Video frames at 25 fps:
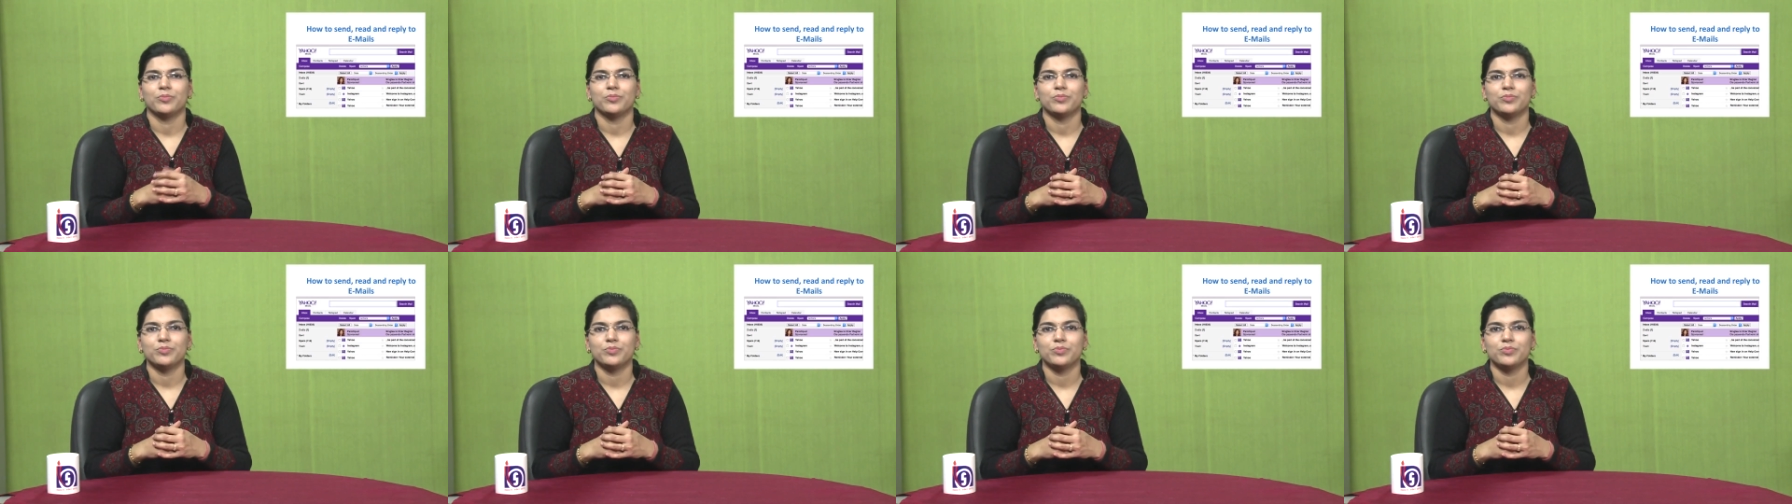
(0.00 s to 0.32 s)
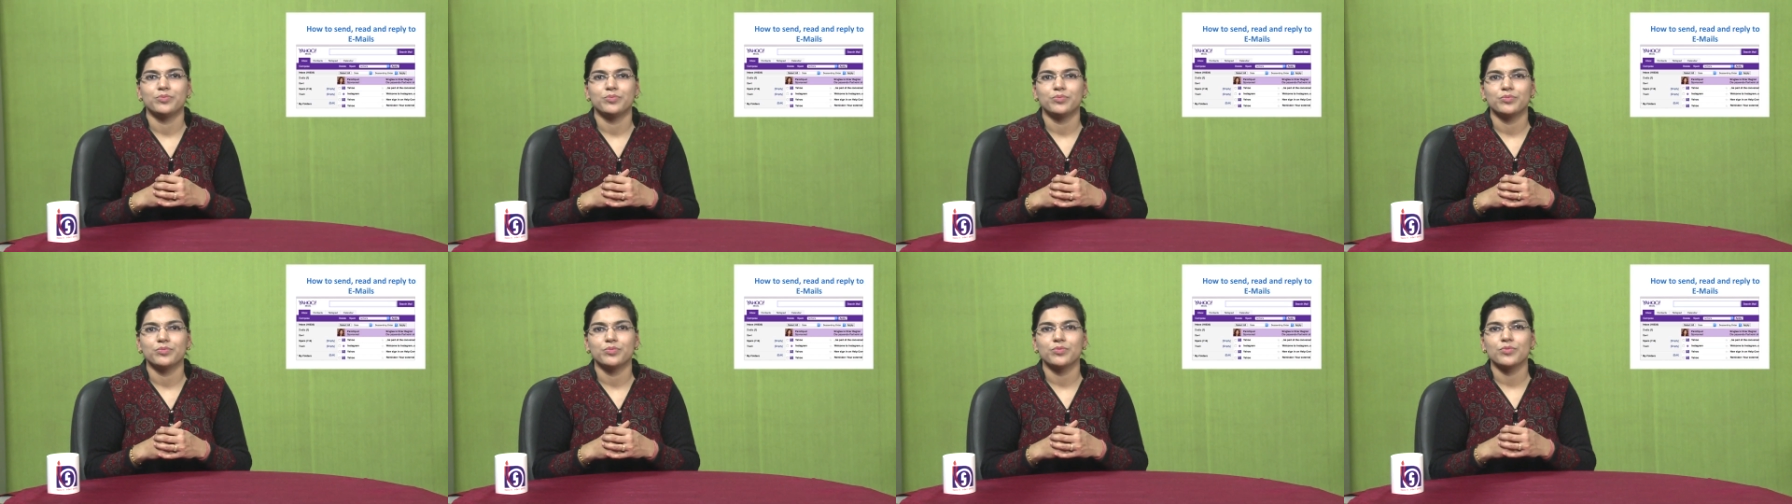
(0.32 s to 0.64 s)
Let
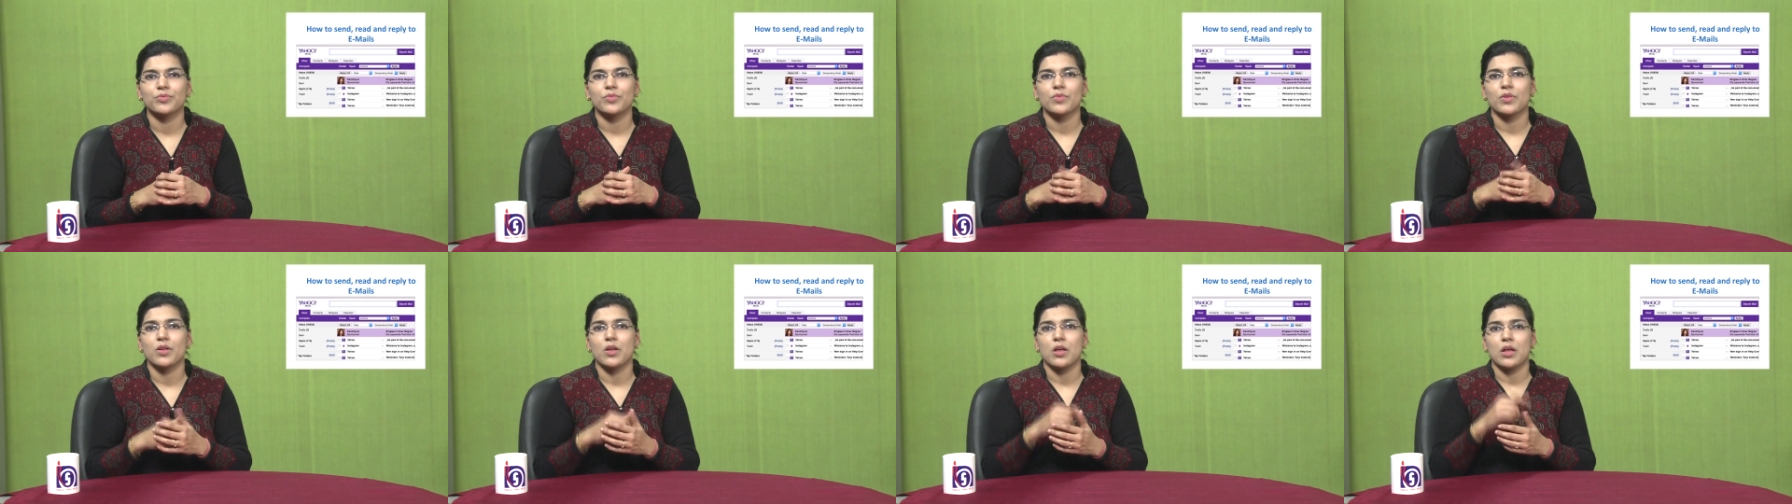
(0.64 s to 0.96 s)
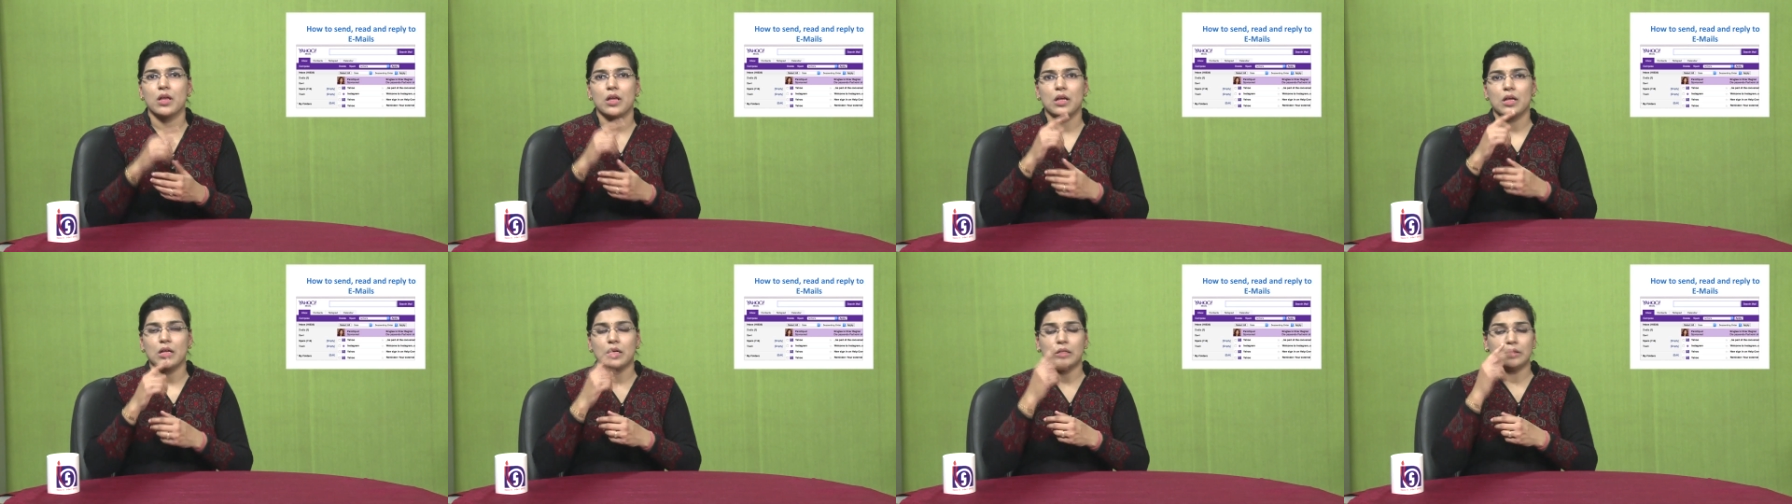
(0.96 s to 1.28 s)
me
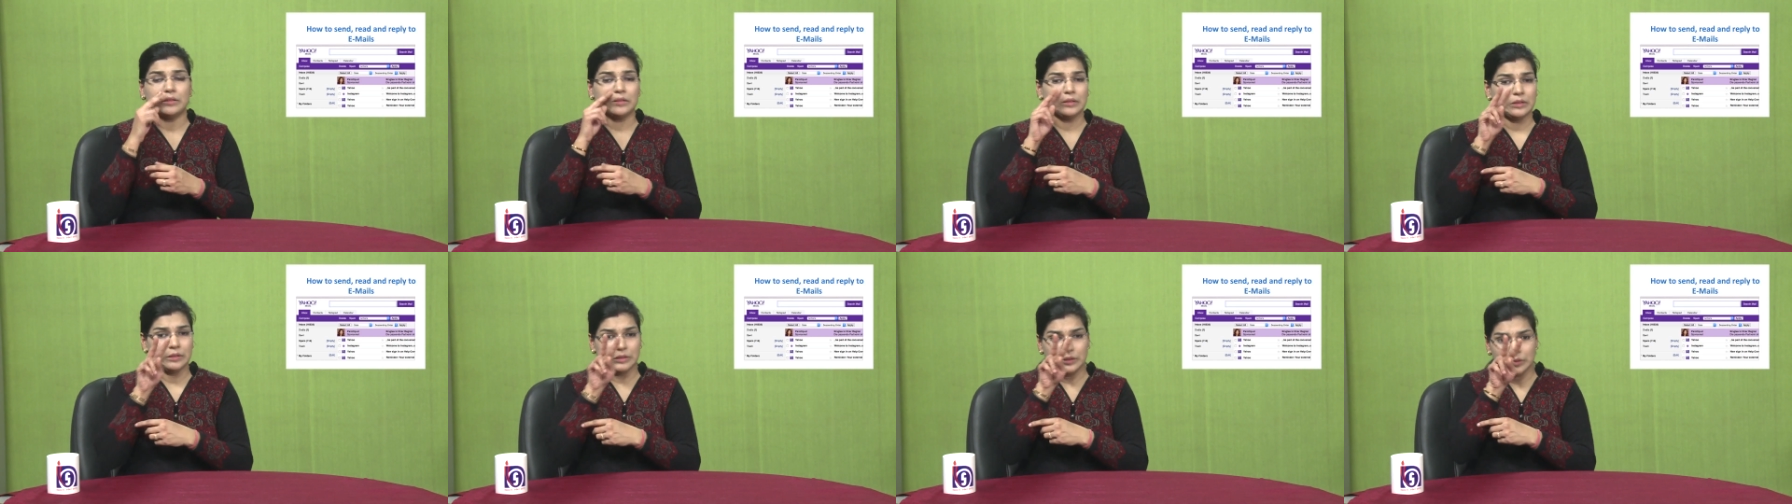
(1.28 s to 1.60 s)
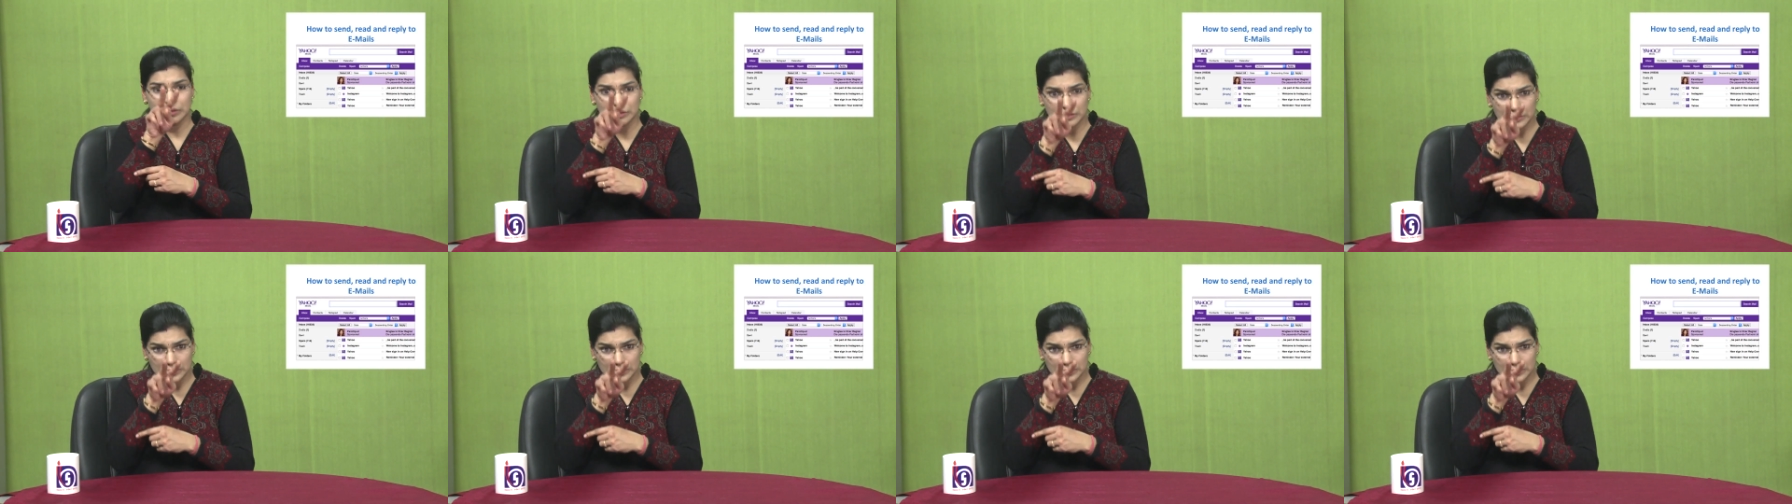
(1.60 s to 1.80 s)
explain how.